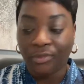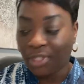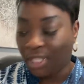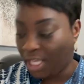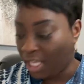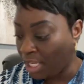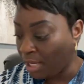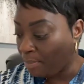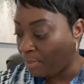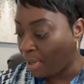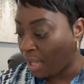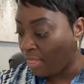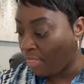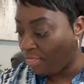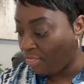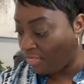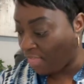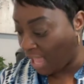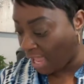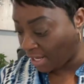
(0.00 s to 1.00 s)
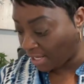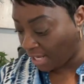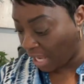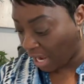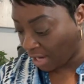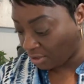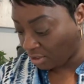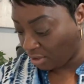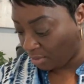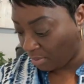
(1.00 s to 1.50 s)
keep that
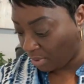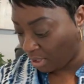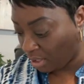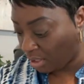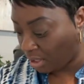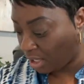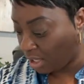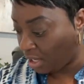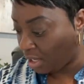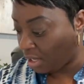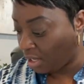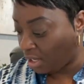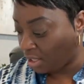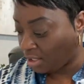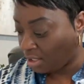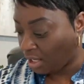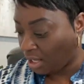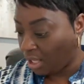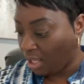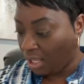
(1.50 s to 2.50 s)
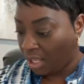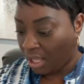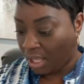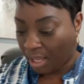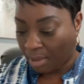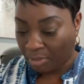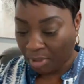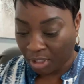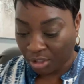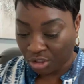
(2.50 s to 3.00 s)
document. And
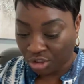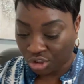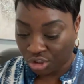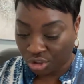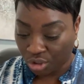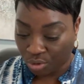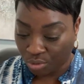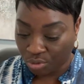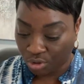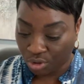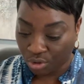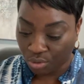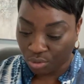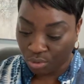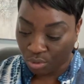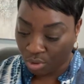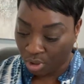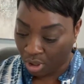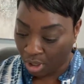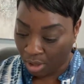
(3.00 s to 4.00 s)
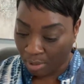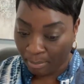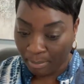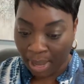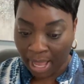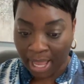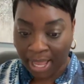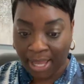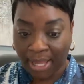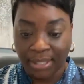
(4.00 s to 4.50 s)
I'm going to show you
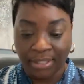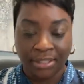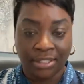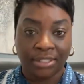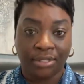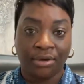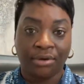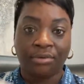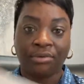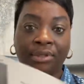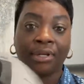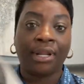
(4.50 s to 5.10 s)
mine. So